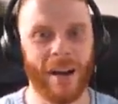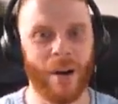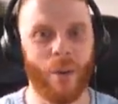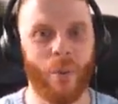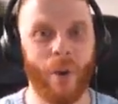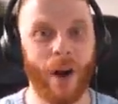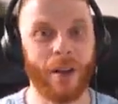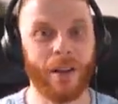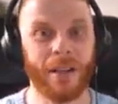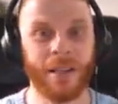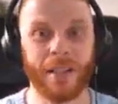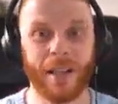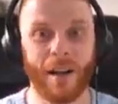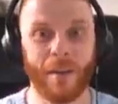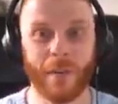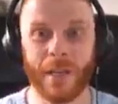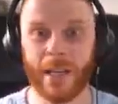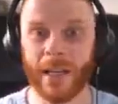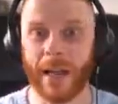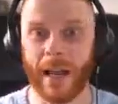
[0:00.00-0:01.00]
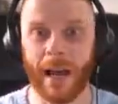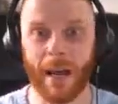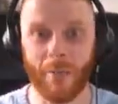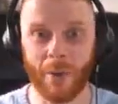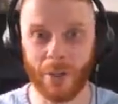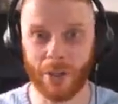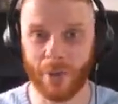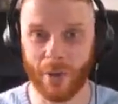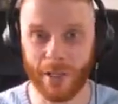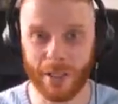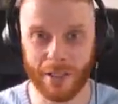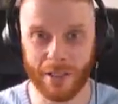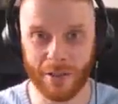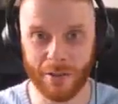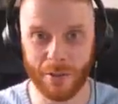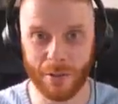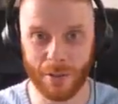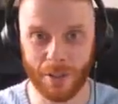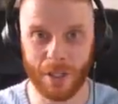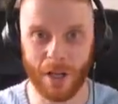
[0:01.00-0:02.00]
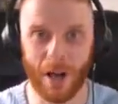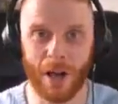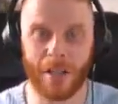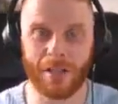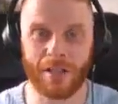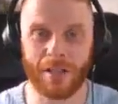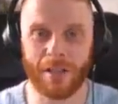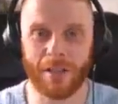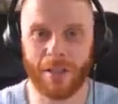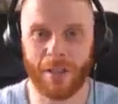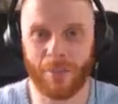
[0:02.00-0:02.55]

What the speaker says: why don't you tell me how much what you do costs?